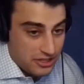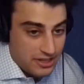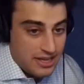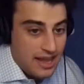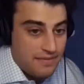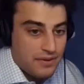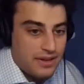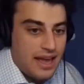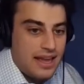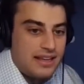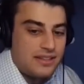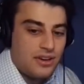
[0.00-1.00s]
K for
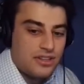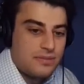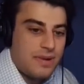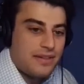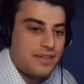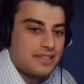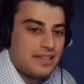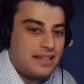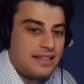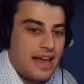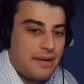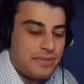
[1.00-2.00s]
K. He talks about this
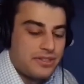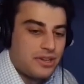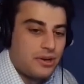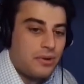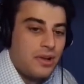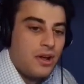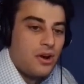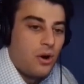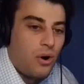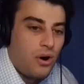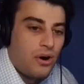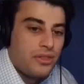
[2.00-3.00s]
in depth. So
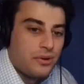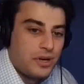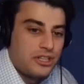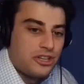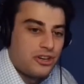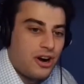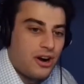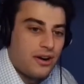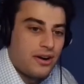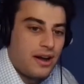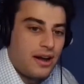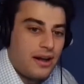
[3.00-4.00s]
all the Richard
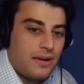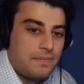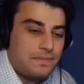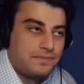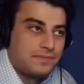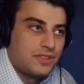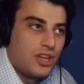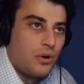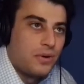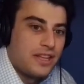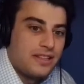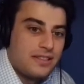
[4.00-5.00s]
Hart
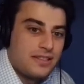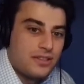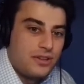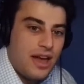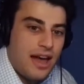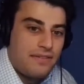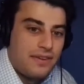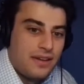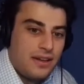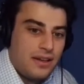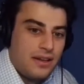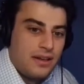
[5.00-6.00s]
tokens. So you have,
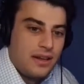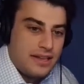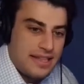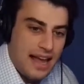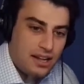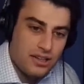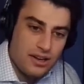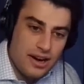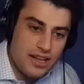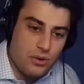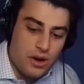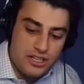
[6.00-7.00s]
is that clear?
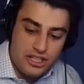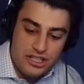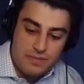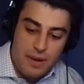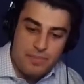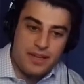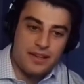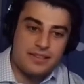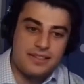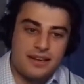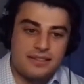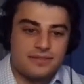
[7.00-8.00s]
Any questions about
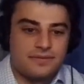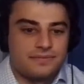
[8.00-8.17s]
PLSX?